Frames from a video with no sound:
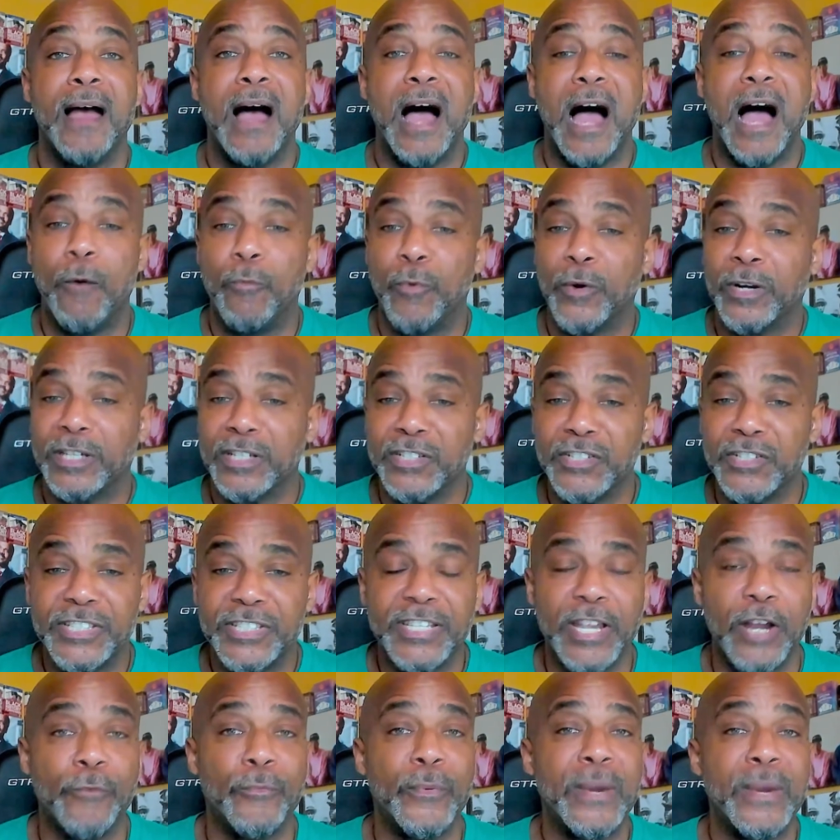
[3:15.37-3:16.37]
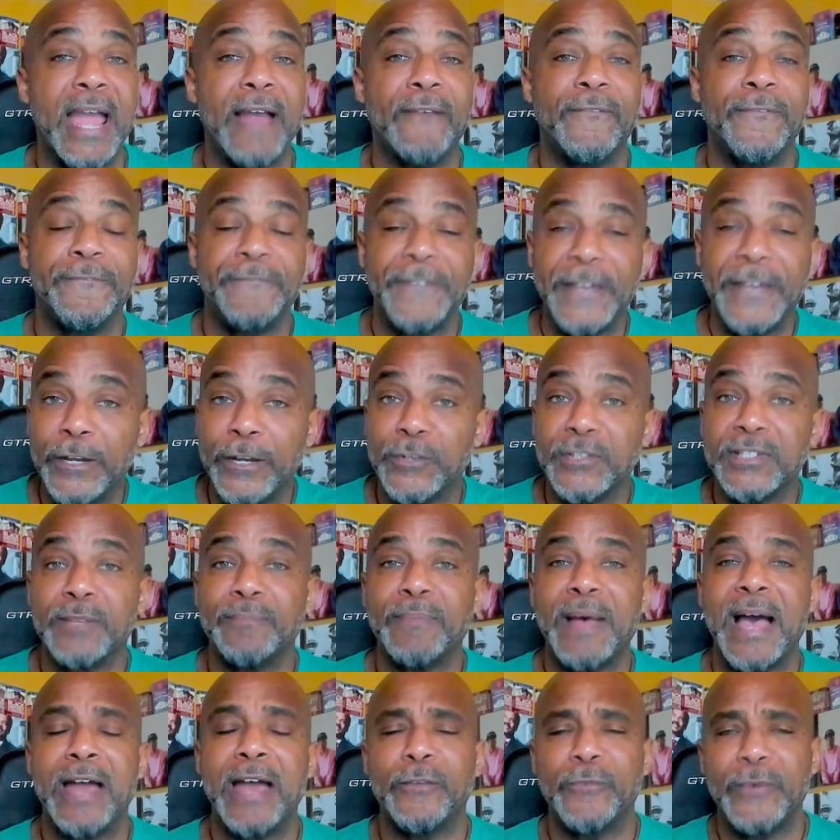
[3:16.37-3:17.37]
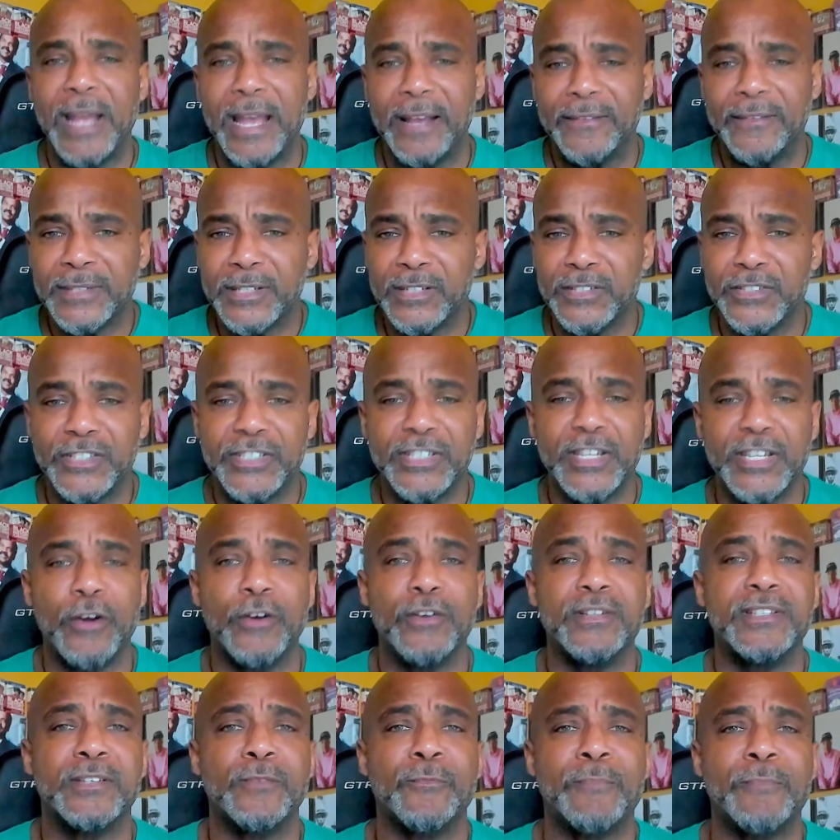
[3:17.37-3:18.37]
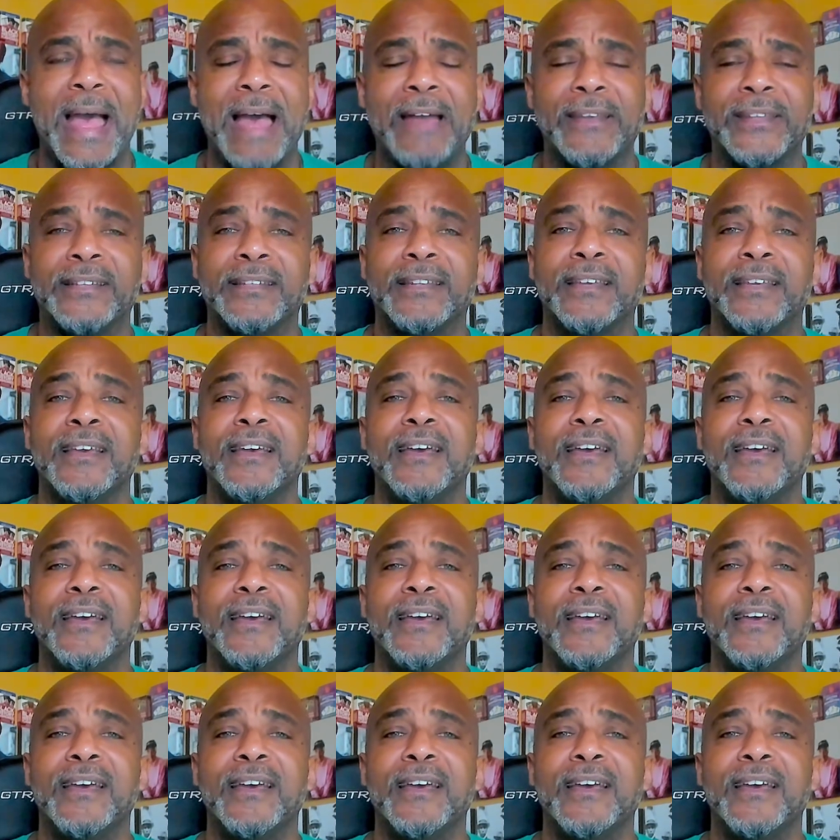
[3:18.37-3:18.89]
We're concerned. We have fears about it. We have concerns about it.